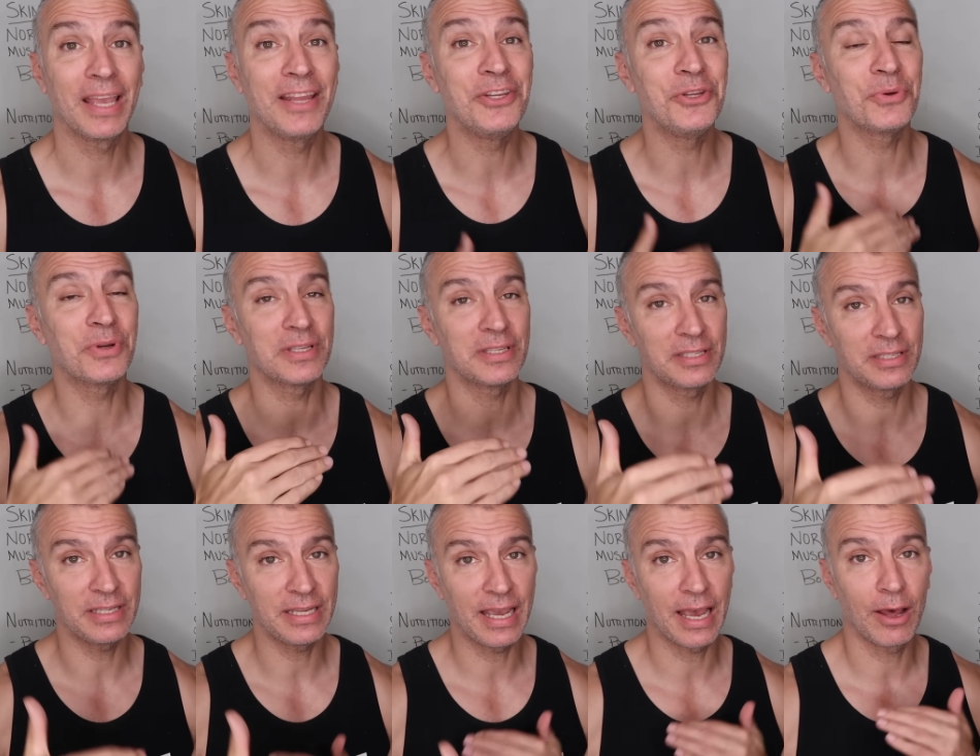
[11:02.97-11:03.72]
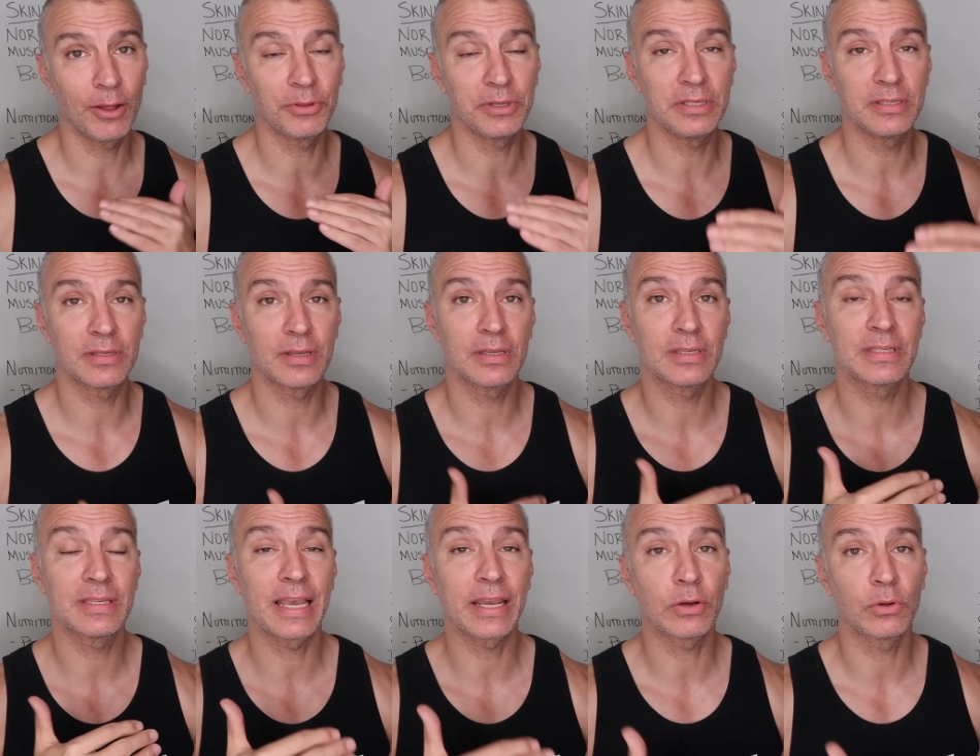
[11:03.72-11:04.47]
And you can see how these
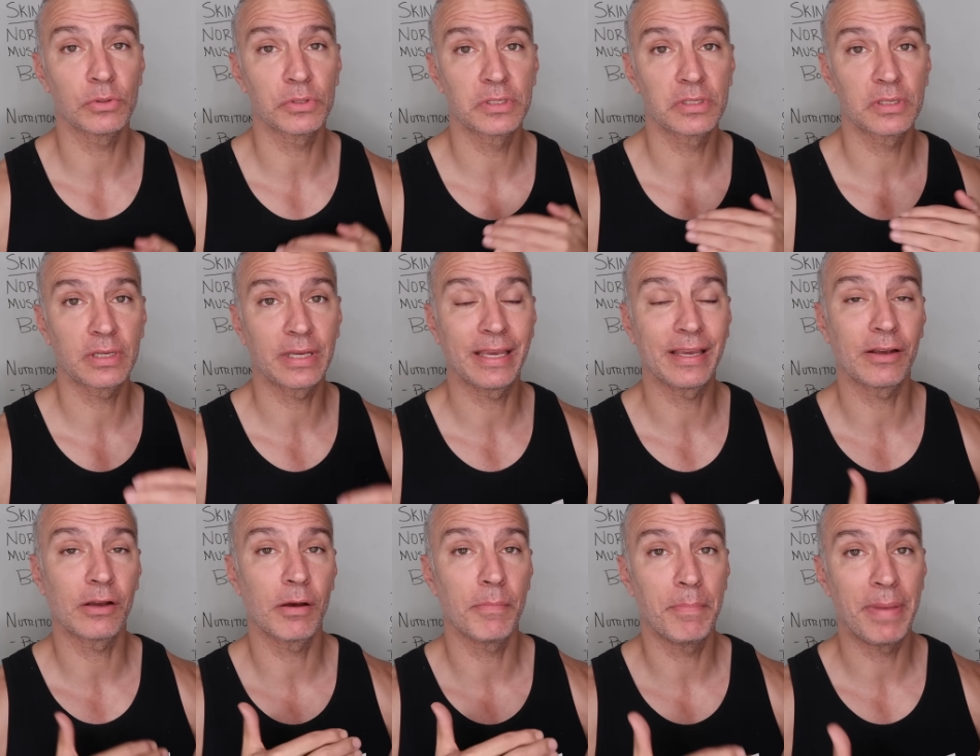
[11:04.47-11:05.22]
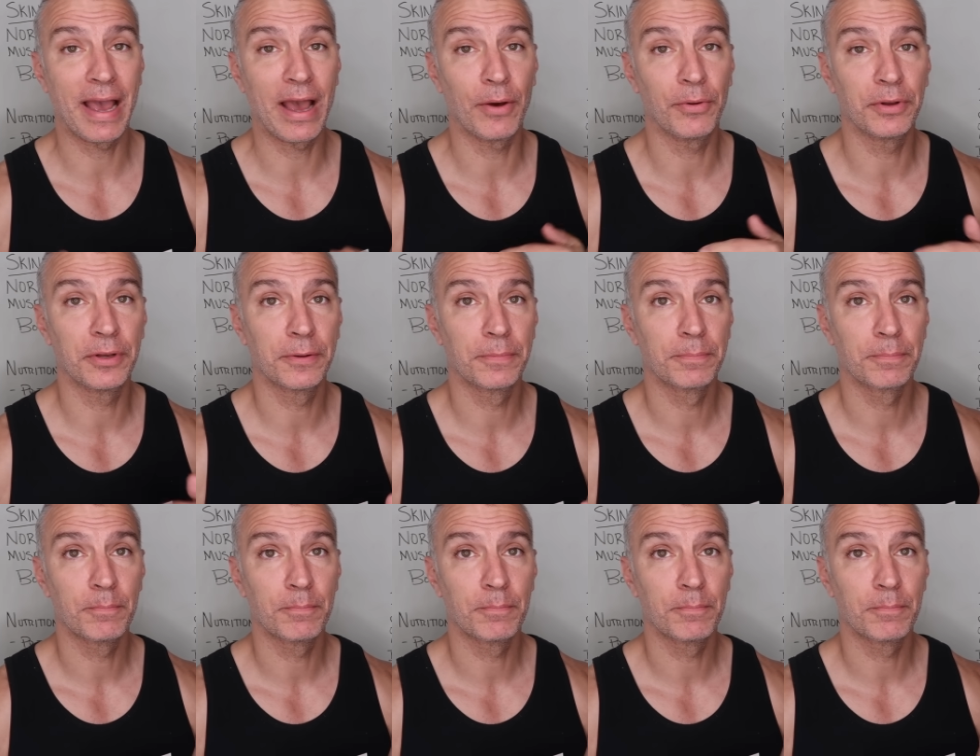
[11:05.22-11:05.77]
cycles can compound.